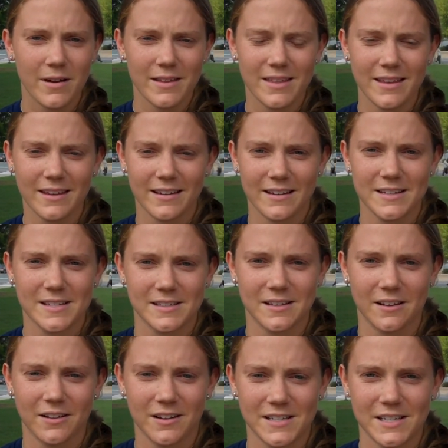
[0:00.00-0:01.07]
I think it's
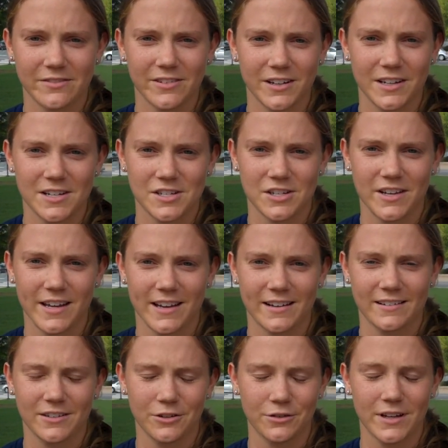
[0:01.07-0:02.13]
a lot different because you
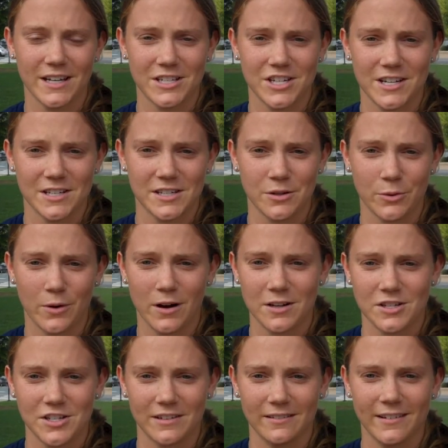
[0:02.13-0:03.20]
don't get a chance to
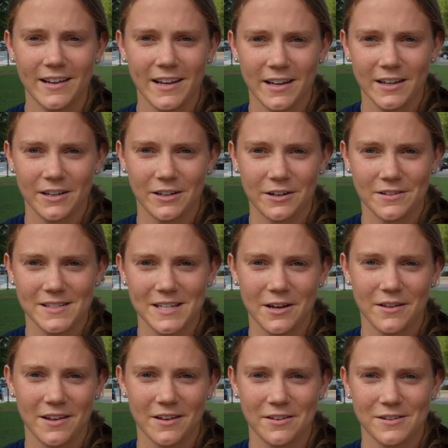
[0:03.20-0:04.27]
watch and, you know, see
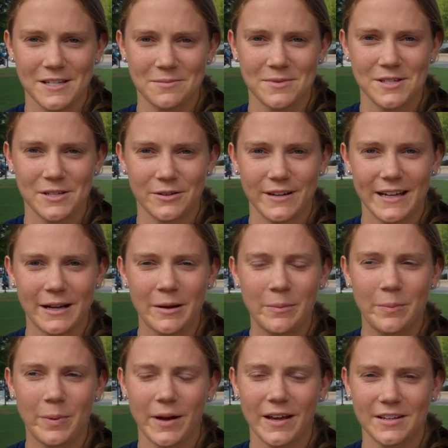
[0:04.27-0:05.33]
how the other team's doing.
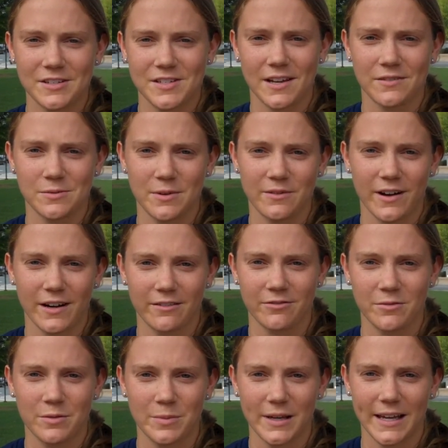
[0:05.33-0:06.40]
But you just have to be ready
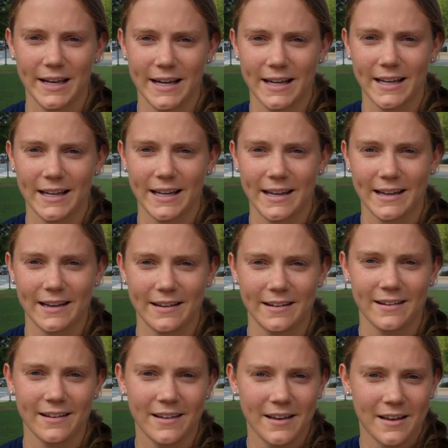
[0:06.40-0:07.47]
from the beginning, and
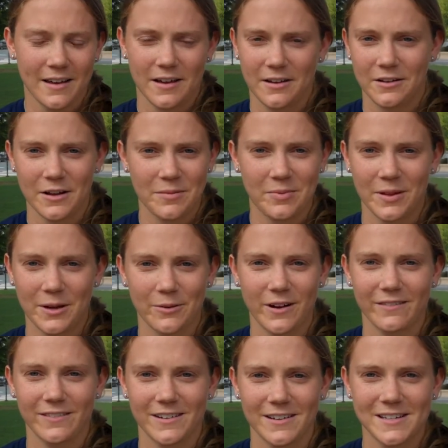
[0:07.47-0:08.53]
you know, I play
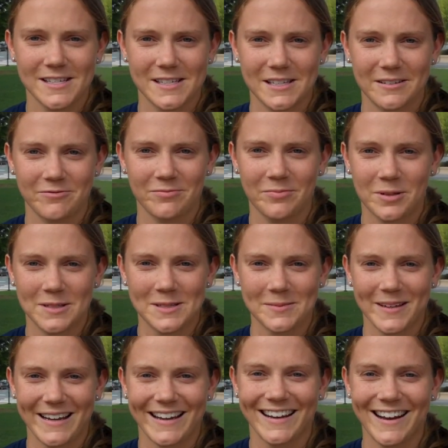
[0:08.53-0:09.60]
wherever Steve puts
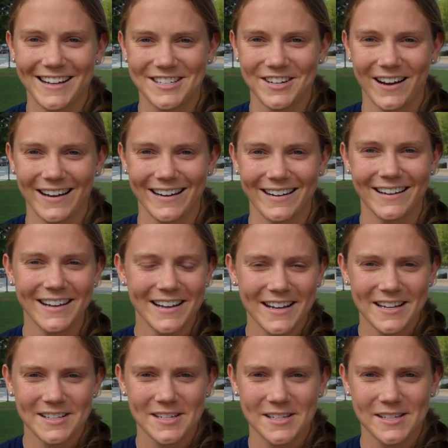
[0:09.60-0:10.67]
me. I try and
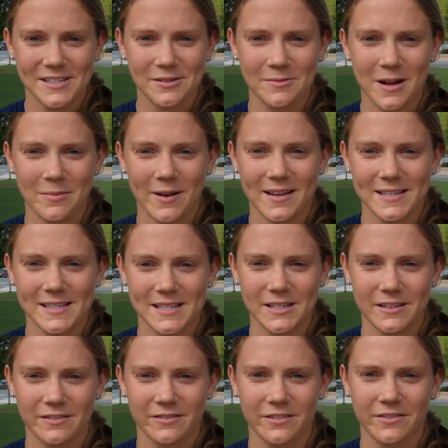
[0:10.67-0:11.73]
just do my best
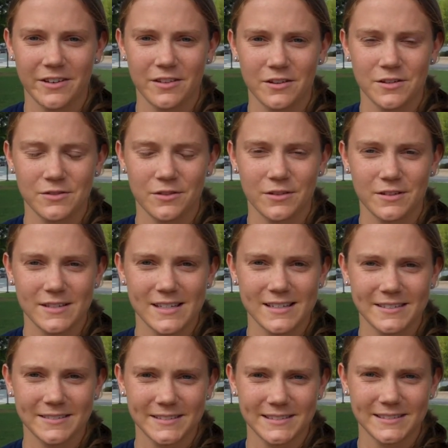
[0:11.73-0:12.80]
to fulfill those roles.